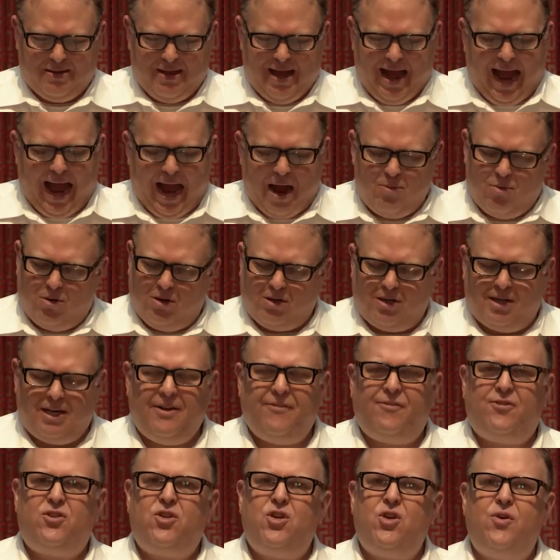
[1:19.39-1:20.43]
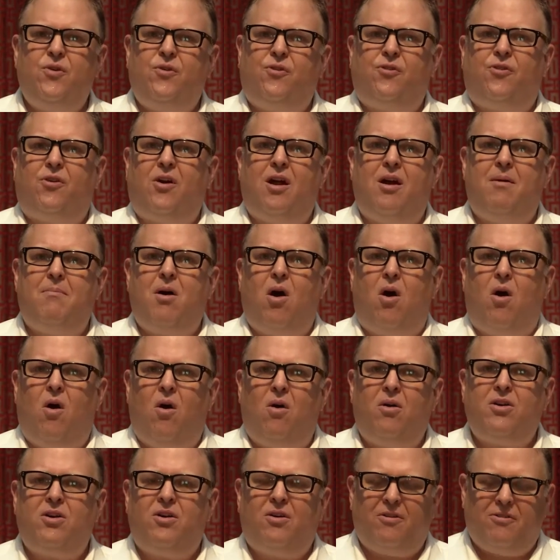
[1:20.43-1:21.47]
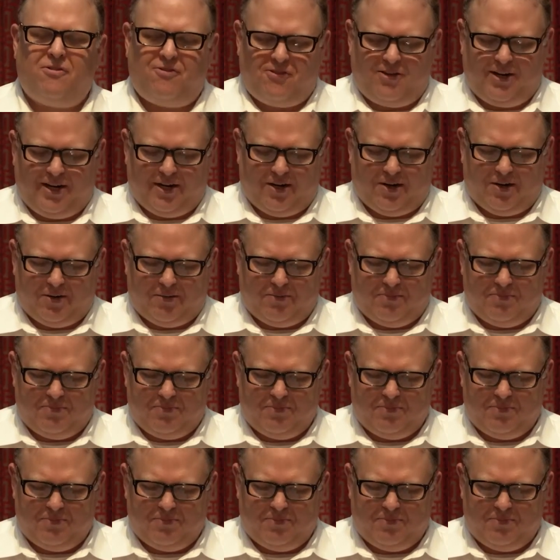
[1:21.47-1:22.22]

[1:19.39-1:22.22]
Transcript: I will lift you from all your fear.